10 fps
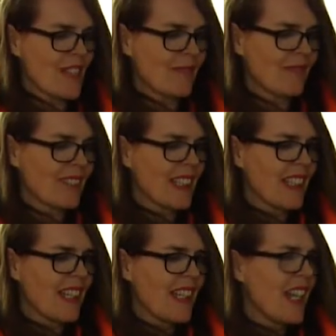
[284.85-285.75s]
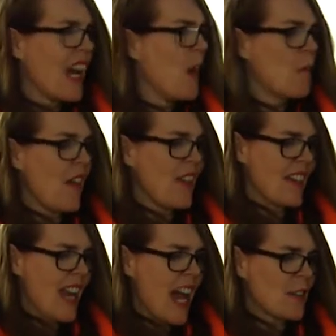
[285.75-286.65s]
And when they
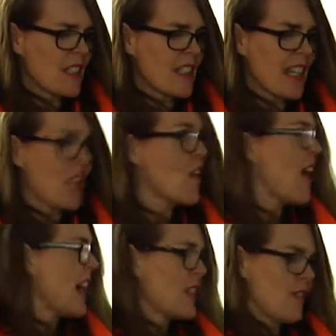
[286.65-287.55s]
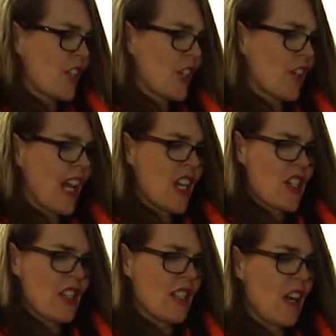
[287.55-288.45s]
announced their grant for the
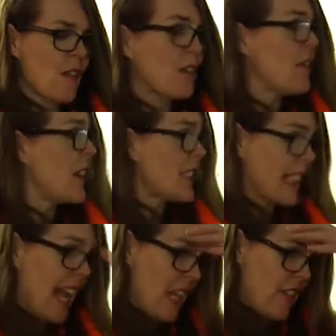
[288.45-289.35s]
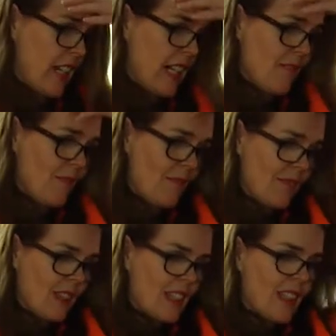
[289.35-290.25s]
creation of the first gallery,
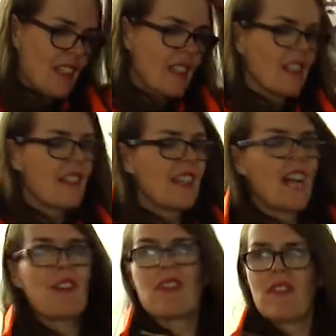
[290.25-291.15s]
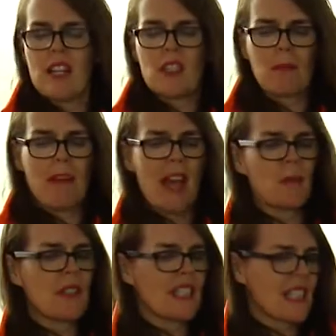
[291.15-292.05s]
they referred to the
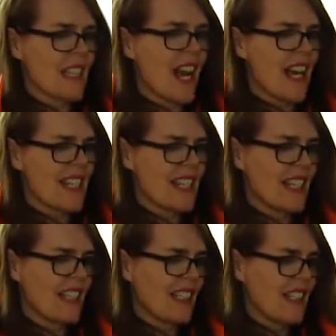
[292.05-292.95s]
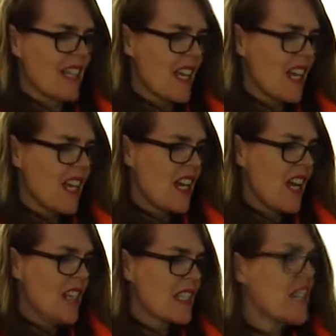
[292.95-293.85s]
Penwith Society
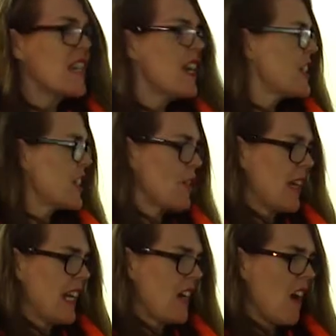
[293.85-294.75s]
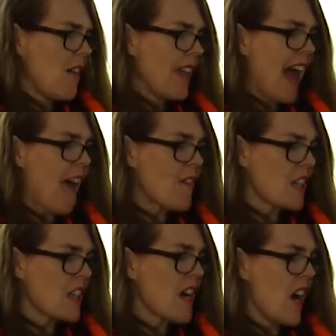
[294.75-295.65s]
as a nursery of the
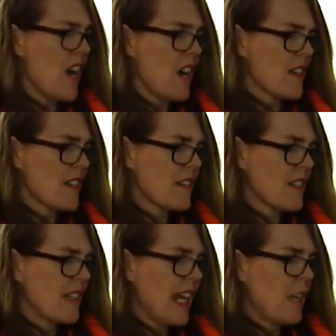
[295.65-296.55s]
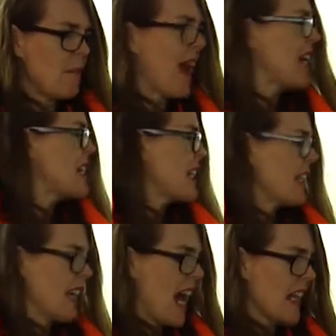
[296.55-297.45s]
avant-garde in
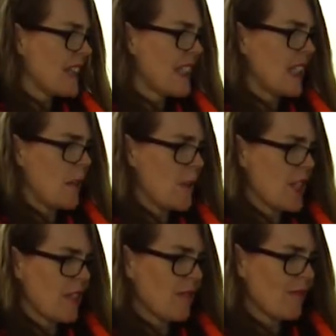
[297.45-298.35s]
painting and sculpture.